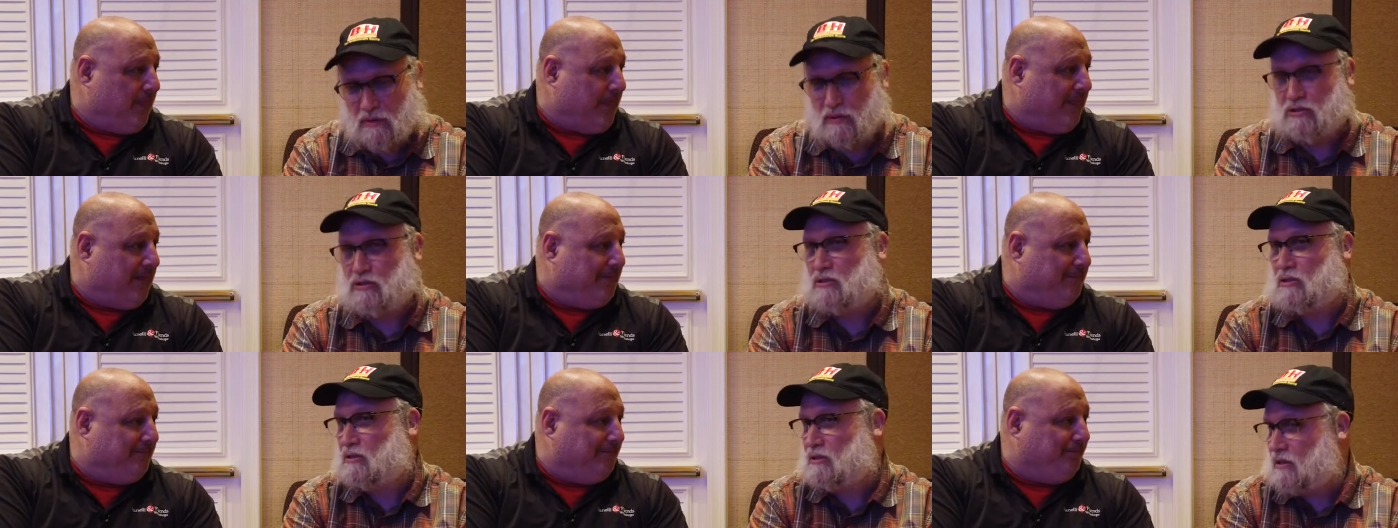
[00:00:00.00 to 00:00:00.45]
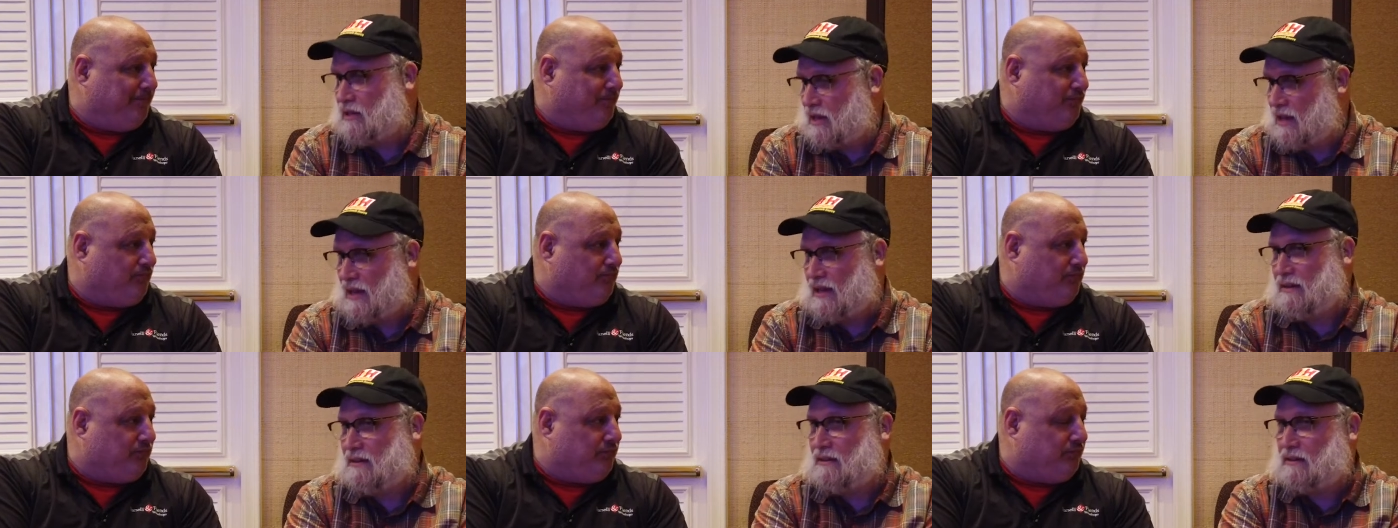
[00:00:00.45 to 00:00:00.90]
Speaker 1: exposure,
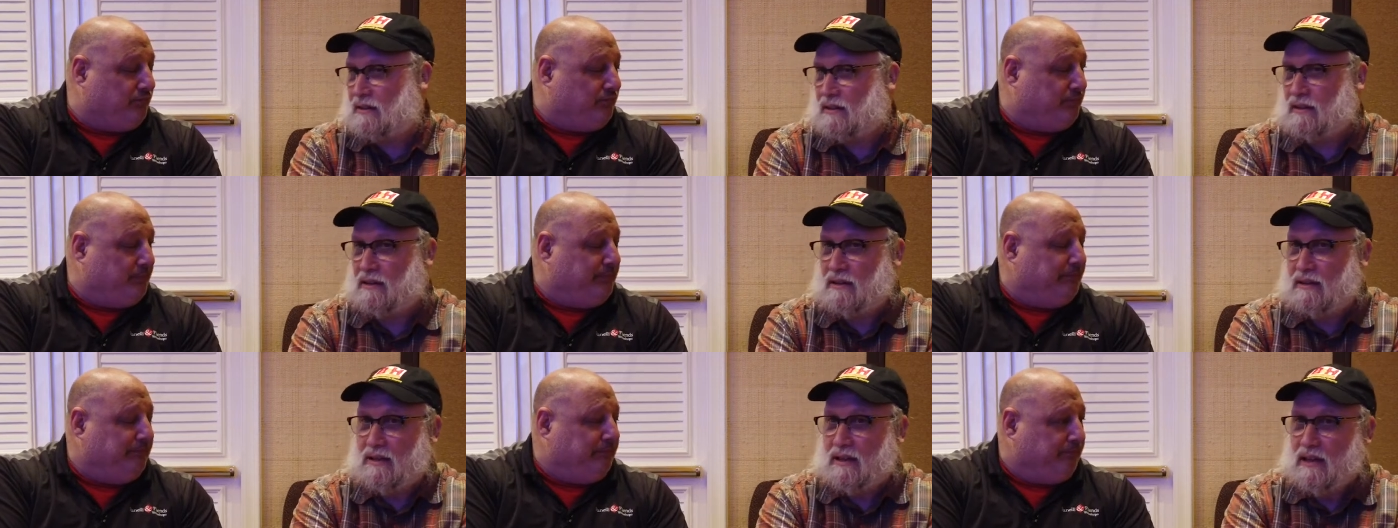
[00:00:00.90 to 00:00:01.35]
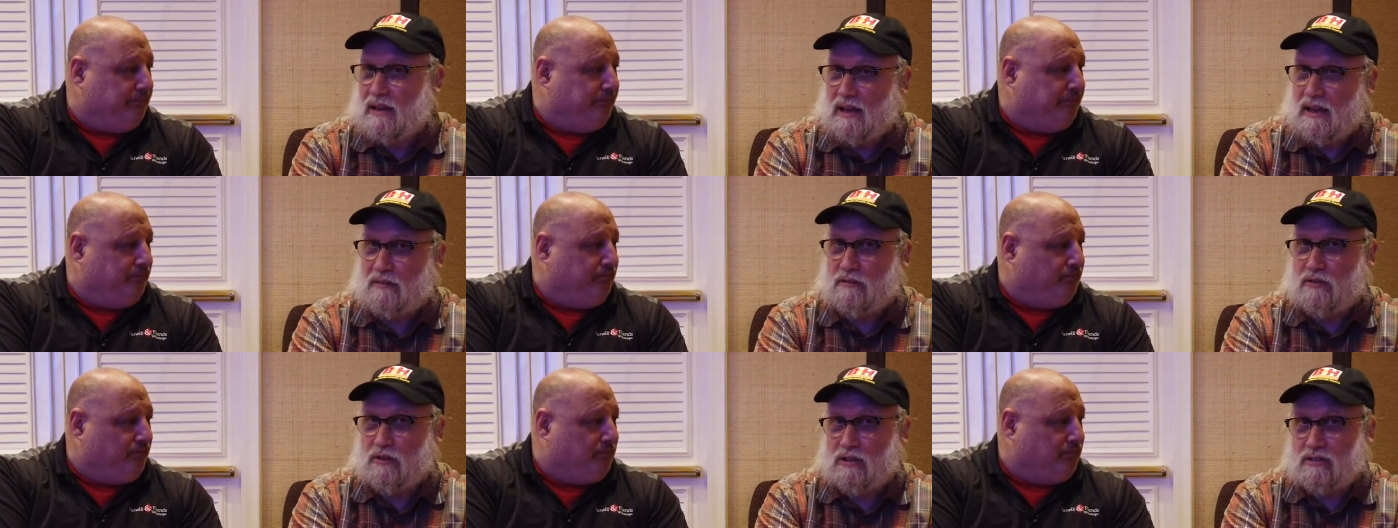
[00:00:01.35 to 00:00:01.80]
and uh,
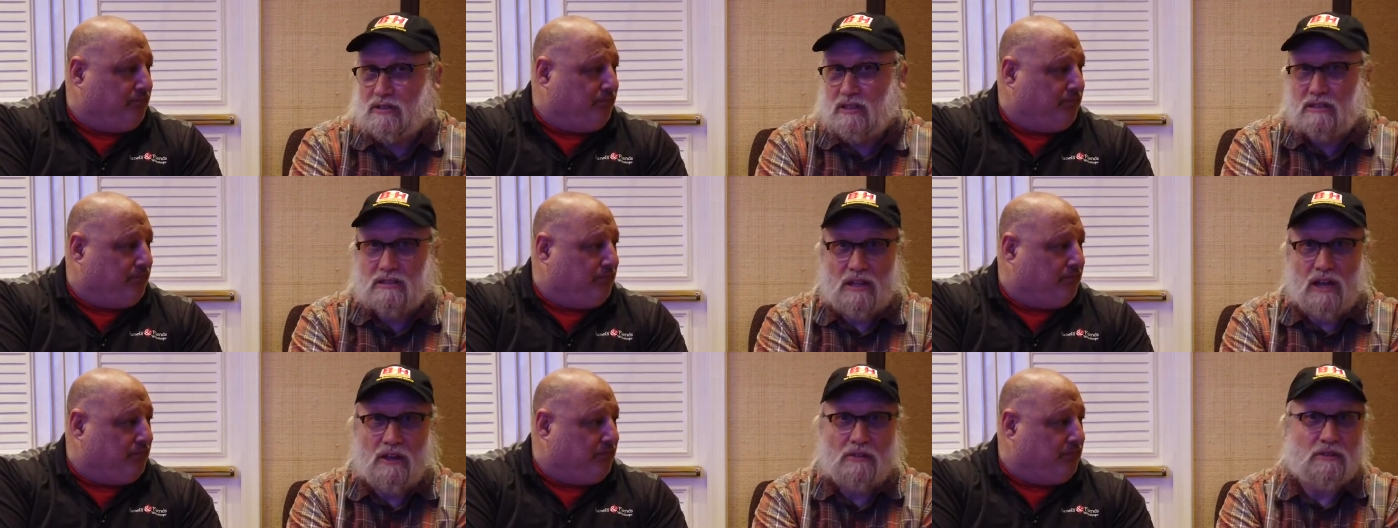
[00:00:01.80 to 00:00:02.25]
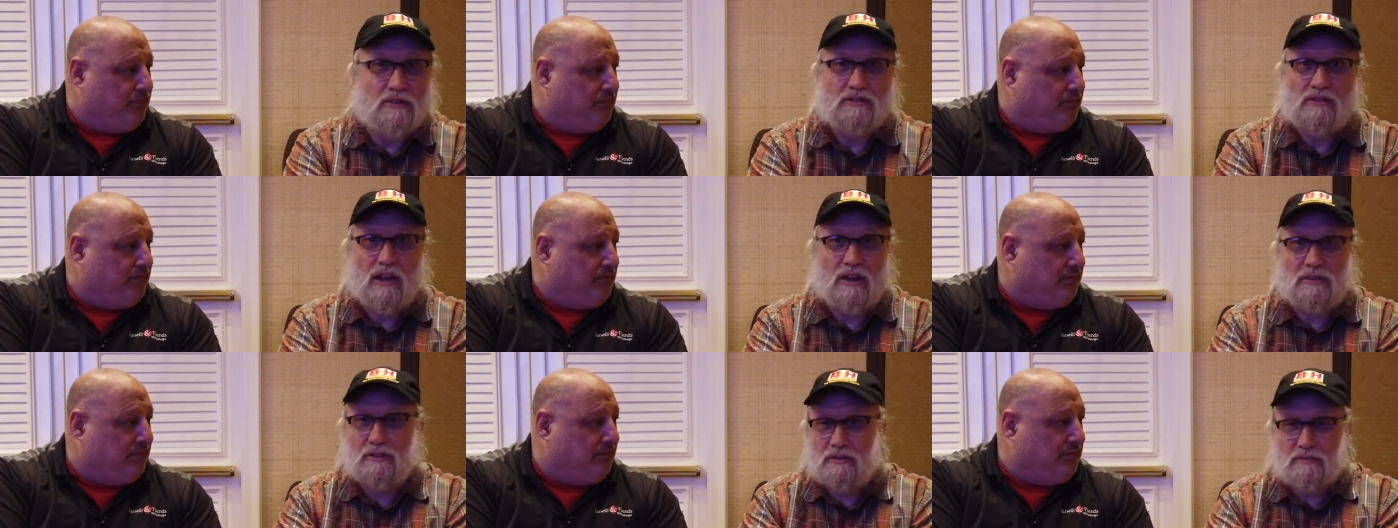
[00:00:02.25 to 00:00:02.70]
of course, there's other, there's
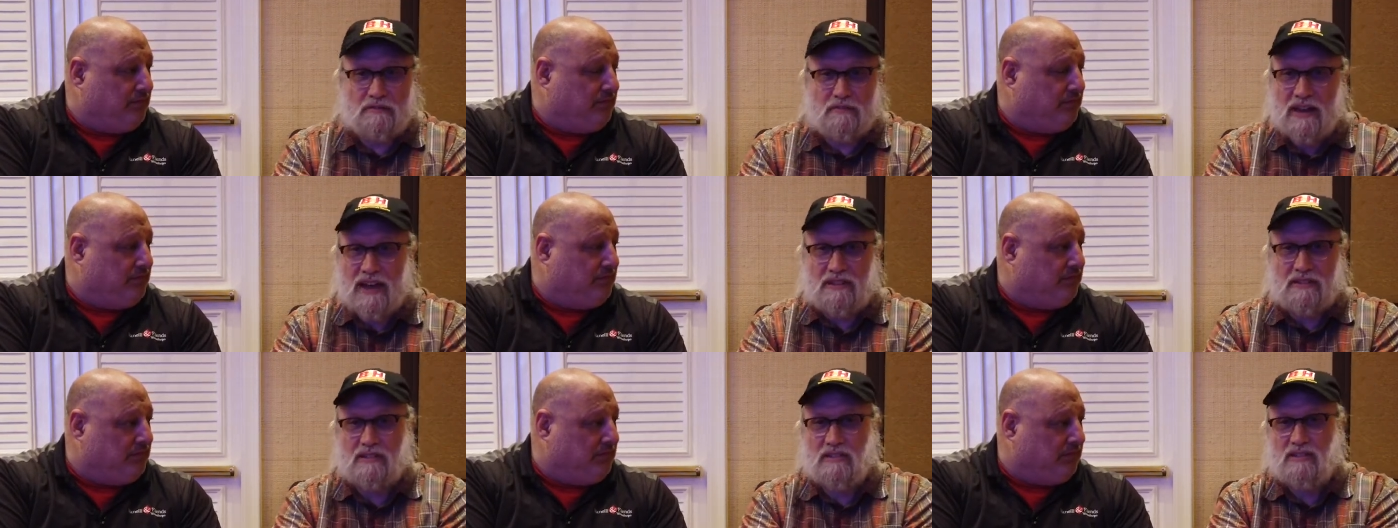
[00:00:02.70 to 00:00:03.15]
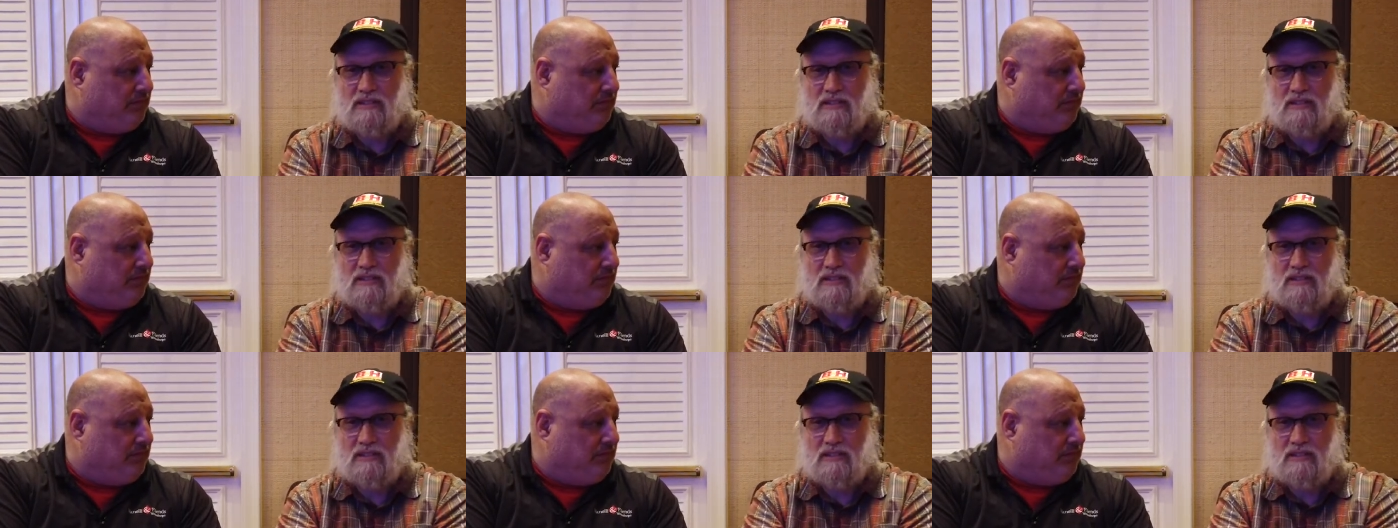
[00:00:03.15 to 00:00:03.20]
other factors.